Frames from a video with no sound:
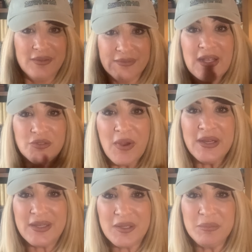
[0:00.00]
That's
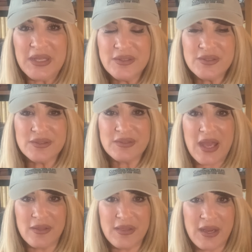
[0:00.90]
right. It means
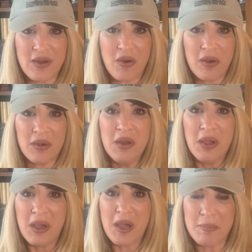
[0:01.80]
that they are
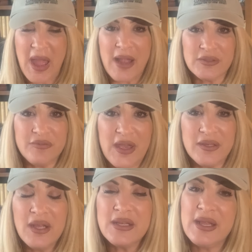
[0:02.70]
active at
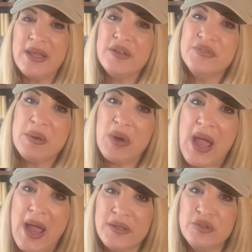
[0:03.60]
night. And if they were
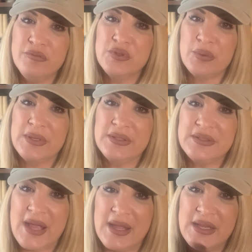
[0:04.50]
active during the
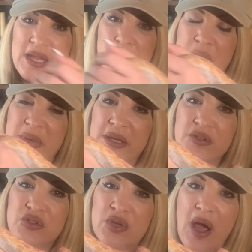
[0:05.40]
day, it would be a
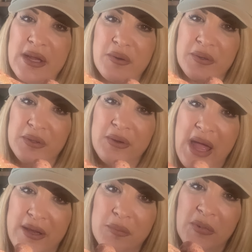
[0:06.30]
diurnal
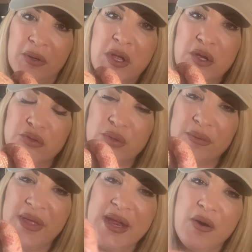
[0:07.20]
animal.
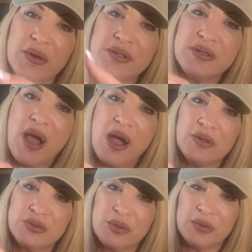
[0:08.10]
So they are
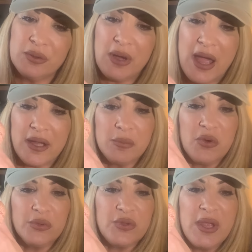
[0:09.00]
nocturnal
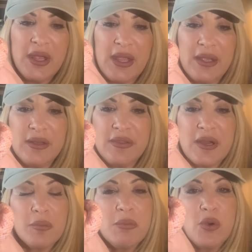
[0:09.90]
animals, and
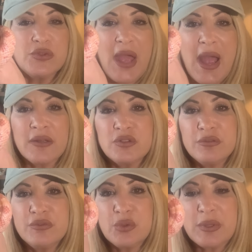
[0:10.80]
they are most
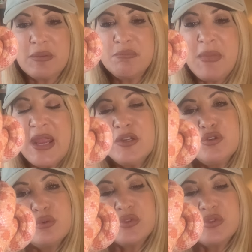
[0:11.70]
active during May to